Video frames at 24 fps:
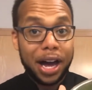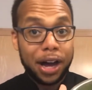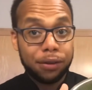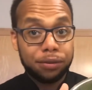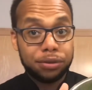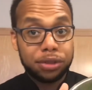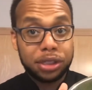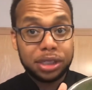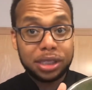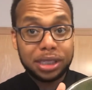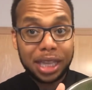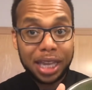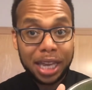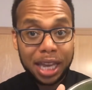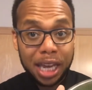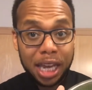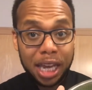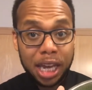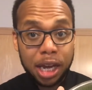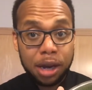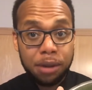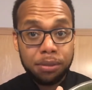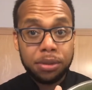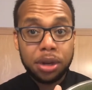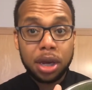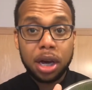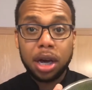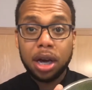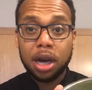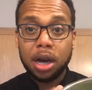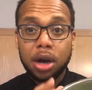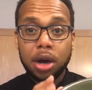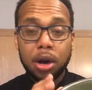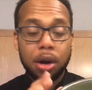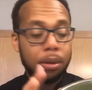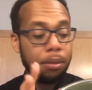steamed
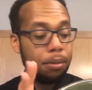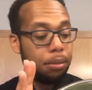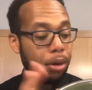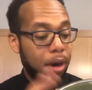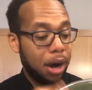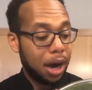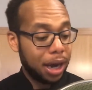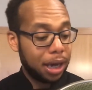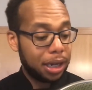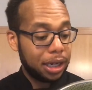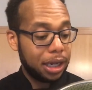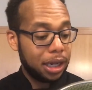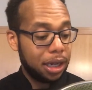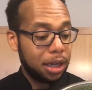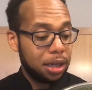broccoli.